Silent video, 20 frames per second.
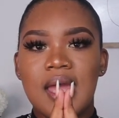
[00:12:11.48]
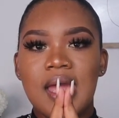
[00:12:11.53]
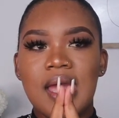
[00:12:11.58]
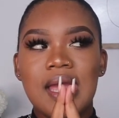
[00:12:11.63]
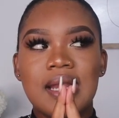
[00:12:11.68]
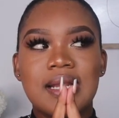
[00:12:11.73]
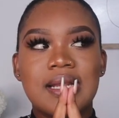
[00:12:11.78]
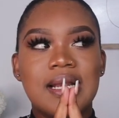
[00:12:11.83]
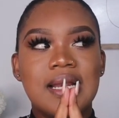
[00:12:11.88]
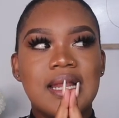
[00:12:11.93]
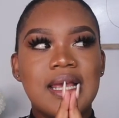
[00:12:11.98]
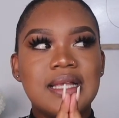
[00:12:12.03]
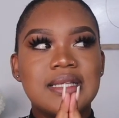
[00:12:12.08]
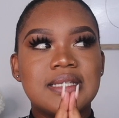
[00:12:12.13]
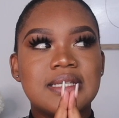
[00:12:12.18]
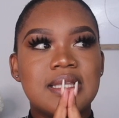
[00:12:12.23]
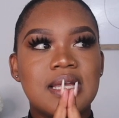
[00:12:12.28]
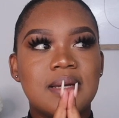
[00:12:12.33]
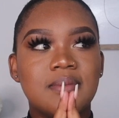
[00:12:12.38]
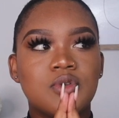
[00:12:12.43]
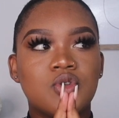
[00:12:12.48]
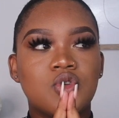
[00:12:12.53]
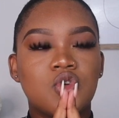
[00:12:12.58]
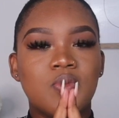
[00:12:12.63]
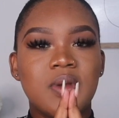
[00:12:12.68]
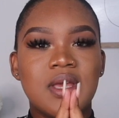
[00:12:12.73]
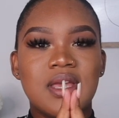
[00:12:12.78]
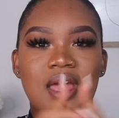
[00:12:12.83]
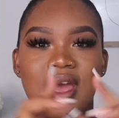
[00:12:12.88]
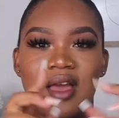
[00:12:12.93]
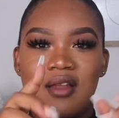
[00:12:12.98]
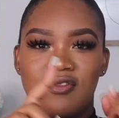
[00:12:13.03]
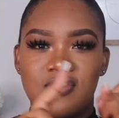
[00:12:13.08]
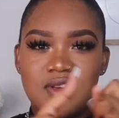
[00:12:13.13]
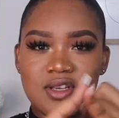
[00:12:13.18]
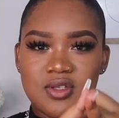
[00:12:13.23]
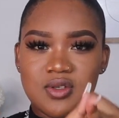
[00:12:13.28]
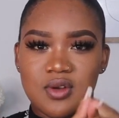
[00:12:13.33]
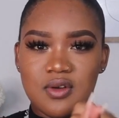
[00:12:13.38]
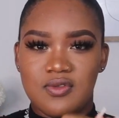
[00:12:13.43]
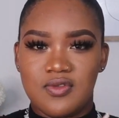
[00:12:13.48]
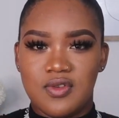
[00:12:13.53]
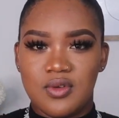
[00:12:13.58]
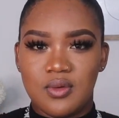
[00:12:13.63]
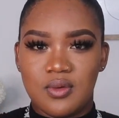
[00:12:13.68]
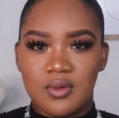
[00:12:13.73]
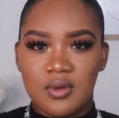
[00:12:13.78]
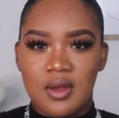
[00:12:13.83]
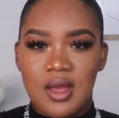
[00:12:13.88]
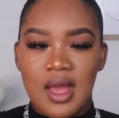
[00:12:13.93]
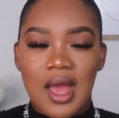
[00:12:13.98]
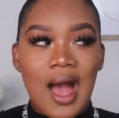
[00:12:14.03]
it leads them to being envious of you?